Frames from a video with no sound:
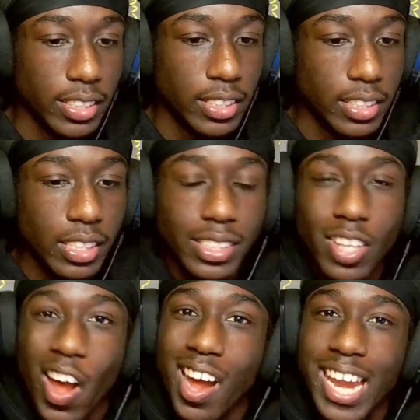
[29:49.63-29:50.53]
This is
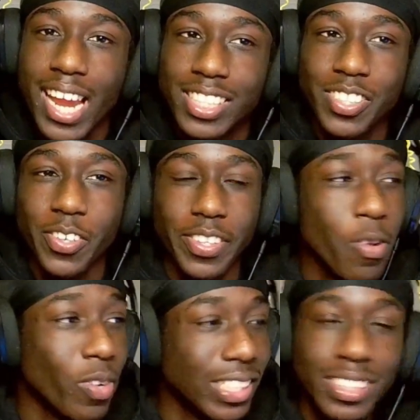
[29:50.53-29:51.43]
Kanye's song. You
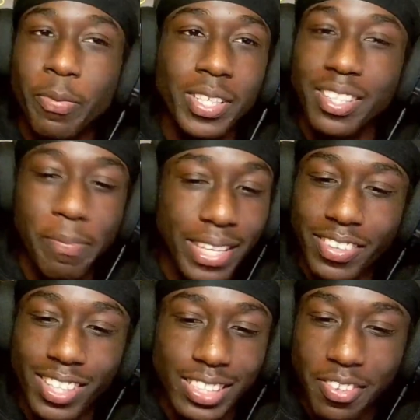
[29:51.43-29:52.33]
wasn't supposed to be on
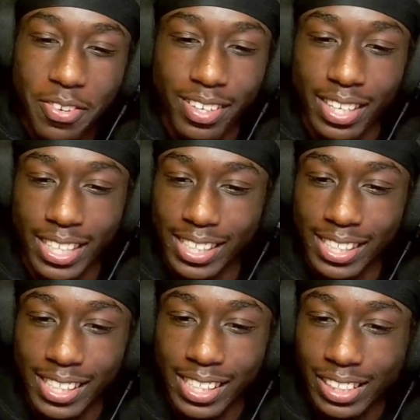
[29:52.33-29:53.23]
the song.
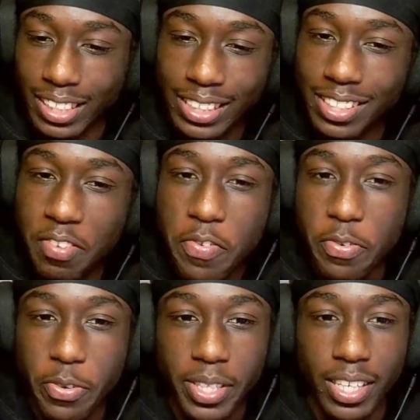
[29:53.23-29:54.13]
So that's another
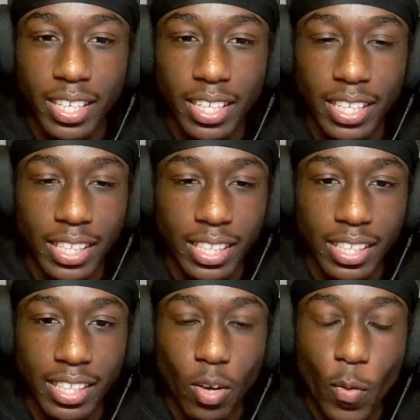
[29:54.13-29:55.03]
fraud.
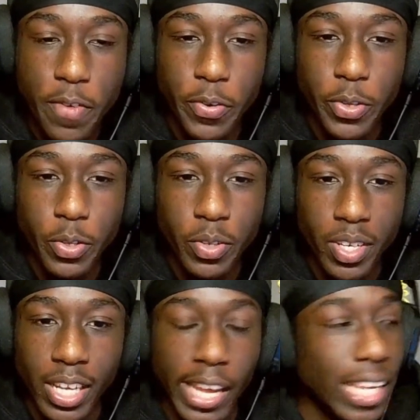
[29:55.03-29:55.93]
Wait for you.
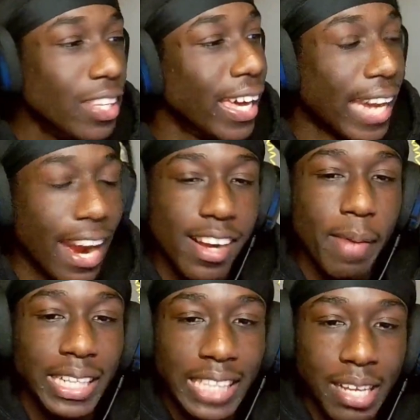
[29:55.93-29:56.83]
You get carried
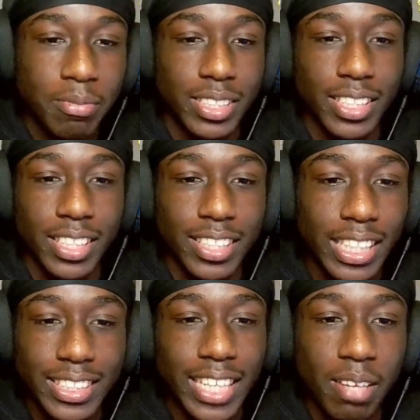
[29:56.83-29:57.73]
by Tems.
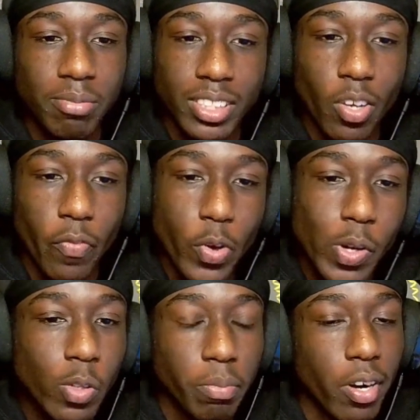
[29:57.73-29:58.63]
That's Tems's
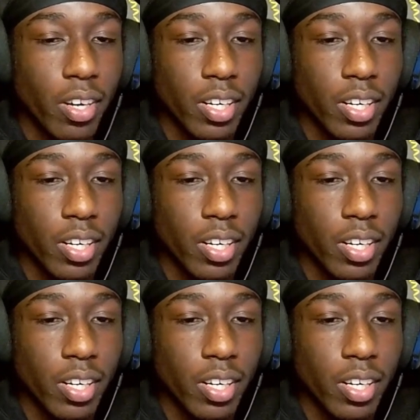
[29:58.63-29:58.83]
vocals, bro.